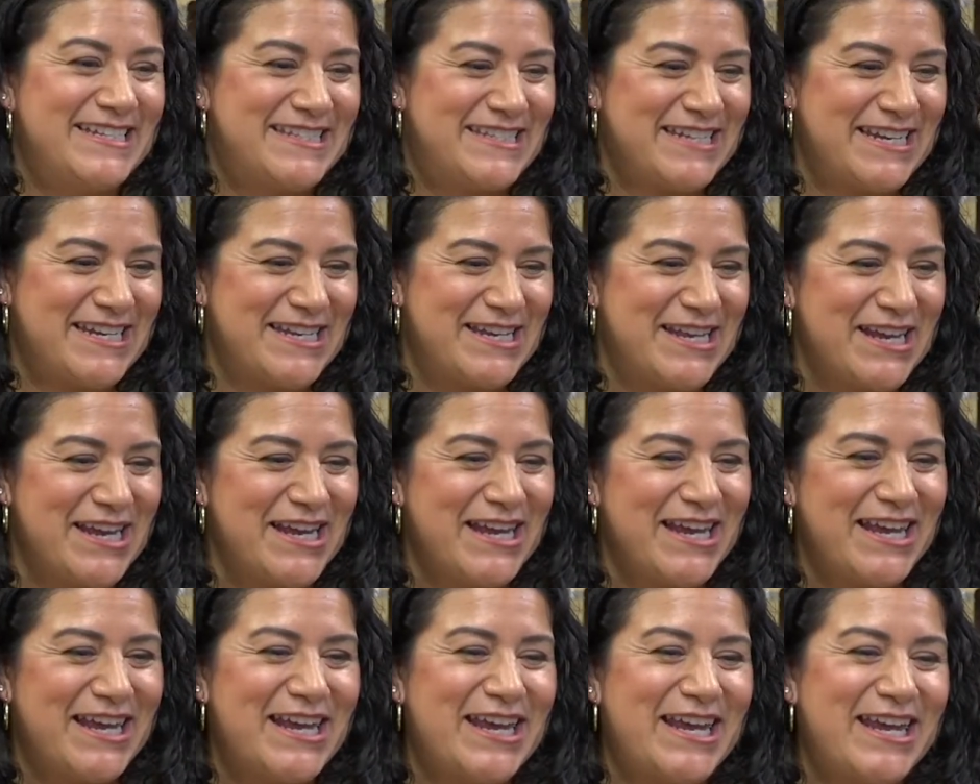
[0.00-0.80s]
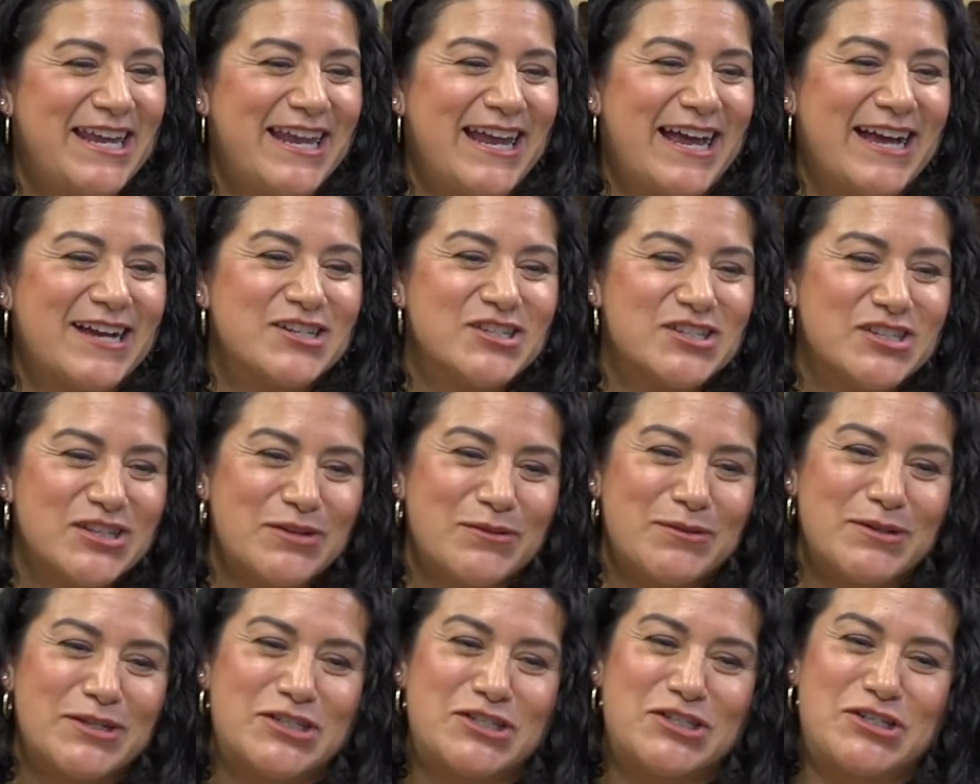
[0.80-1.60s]
not did. go? It actually
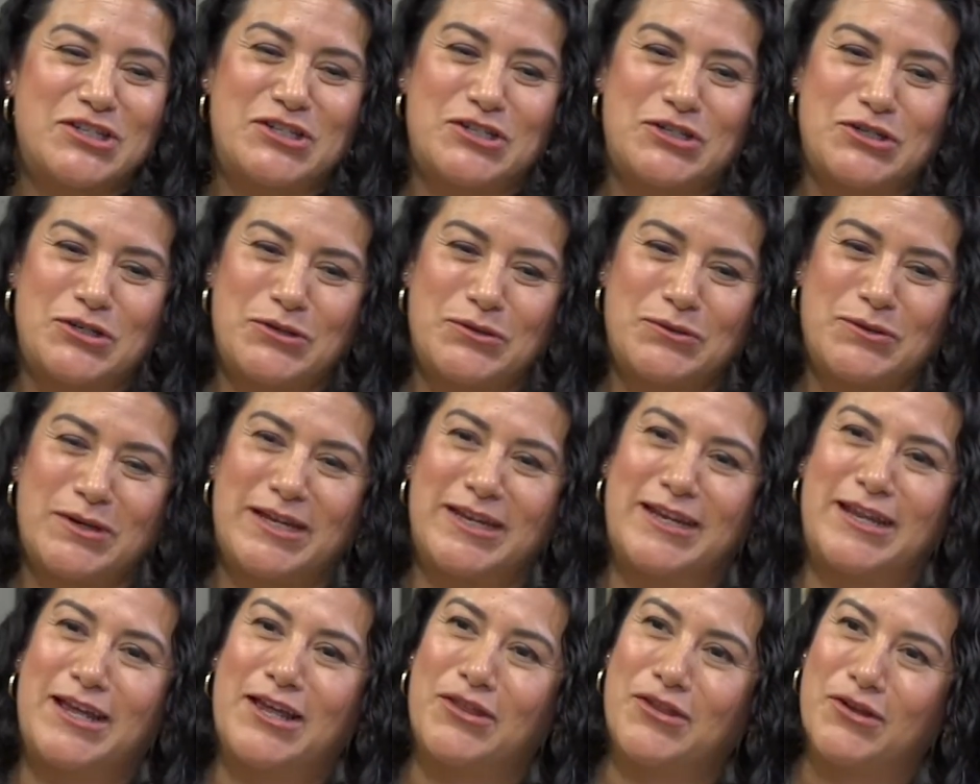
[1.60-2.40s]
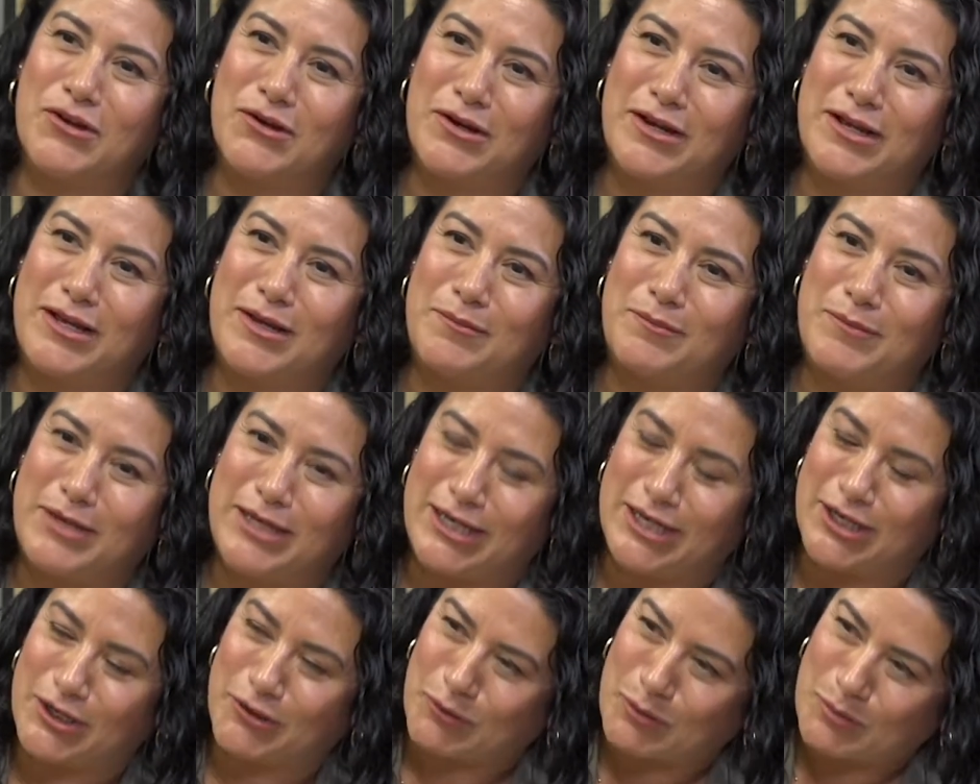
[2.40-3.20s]
went to another uh,
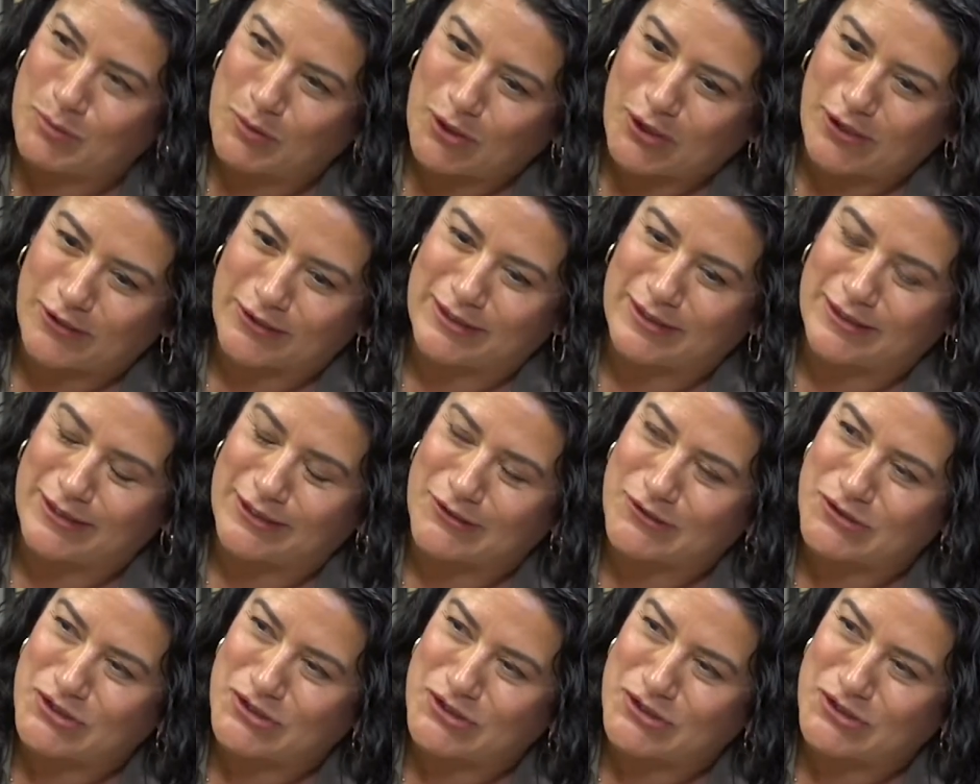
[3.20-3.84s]
media group called Clear